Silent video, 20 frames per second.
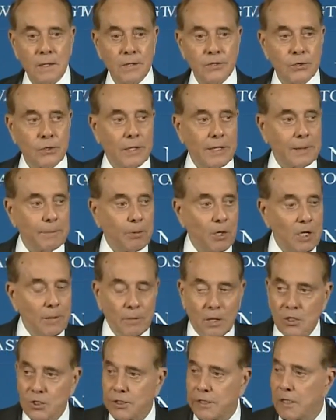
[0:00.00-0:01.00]
So they can pretty
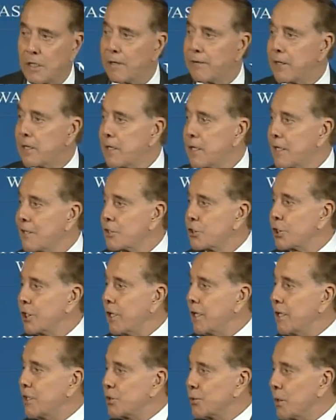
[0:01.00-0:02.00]
much tell if anything
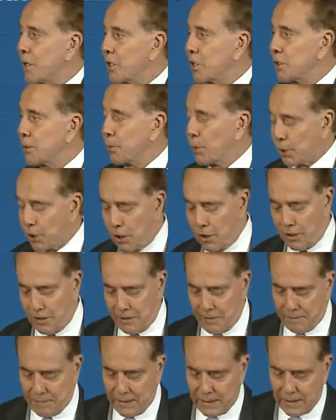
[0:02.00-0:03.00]
changed while you were gone.